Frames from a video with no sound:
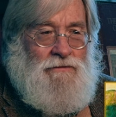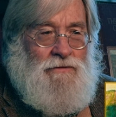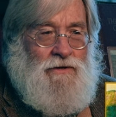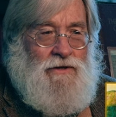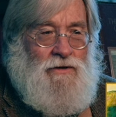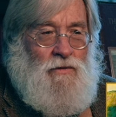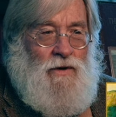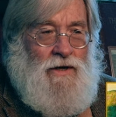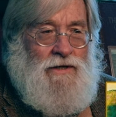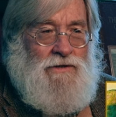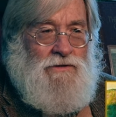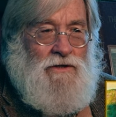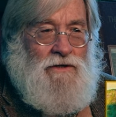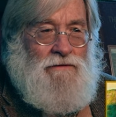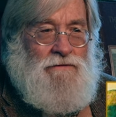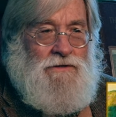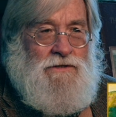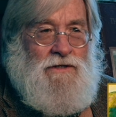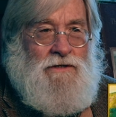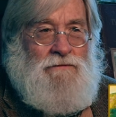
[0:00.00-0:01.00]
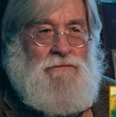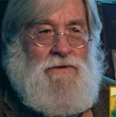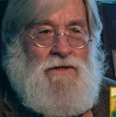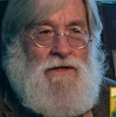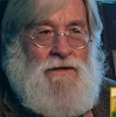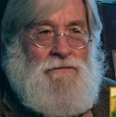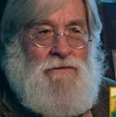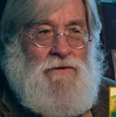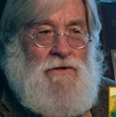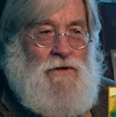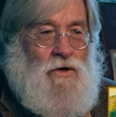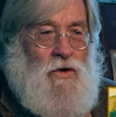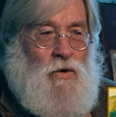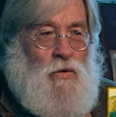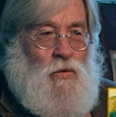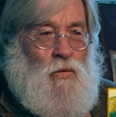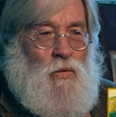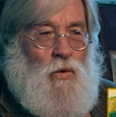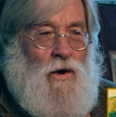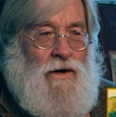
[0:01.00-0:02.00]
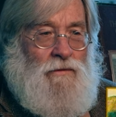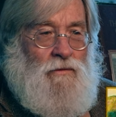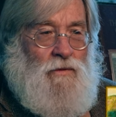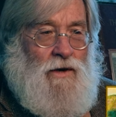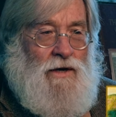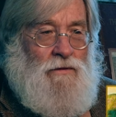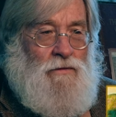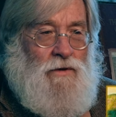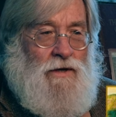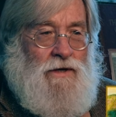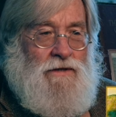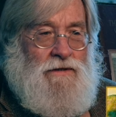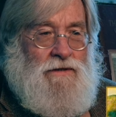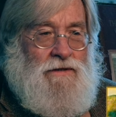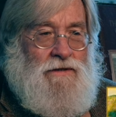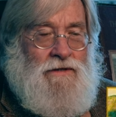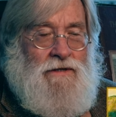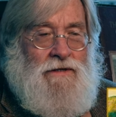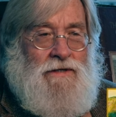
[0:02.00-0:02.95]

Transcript: where the whites all of a sudden become white, white, white.